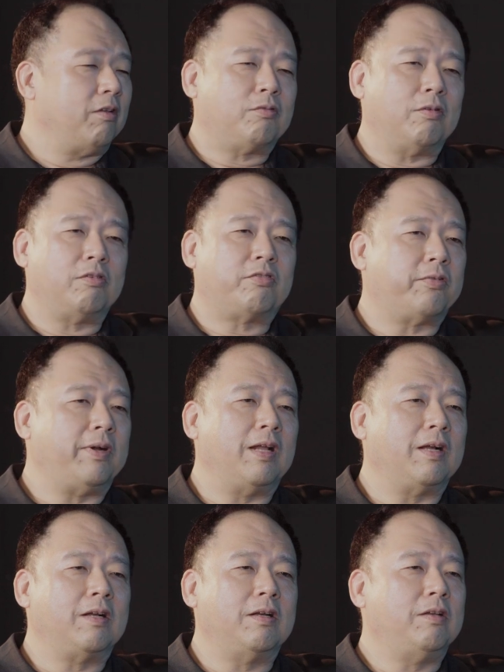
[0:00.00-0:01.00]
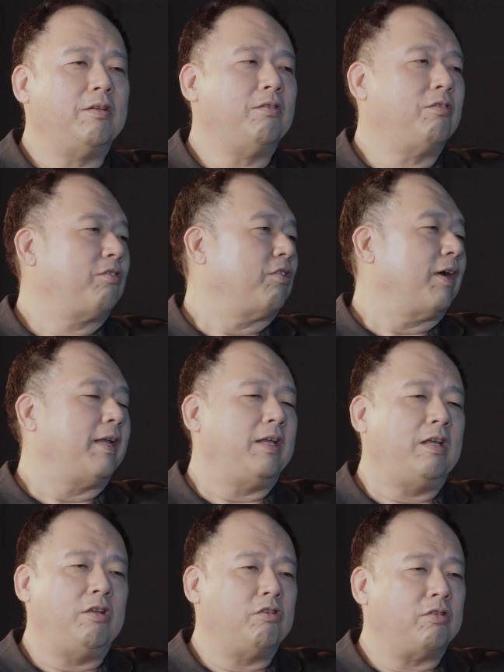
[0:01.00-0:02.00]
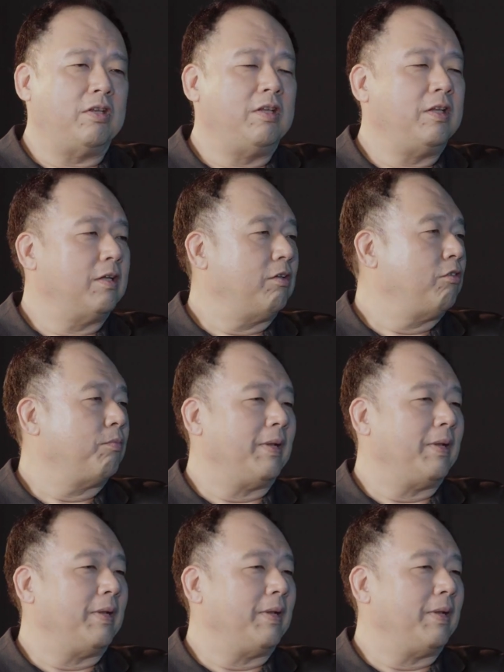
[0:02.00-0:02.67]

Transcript: It's on Sri Lankans, Chinese, Indian,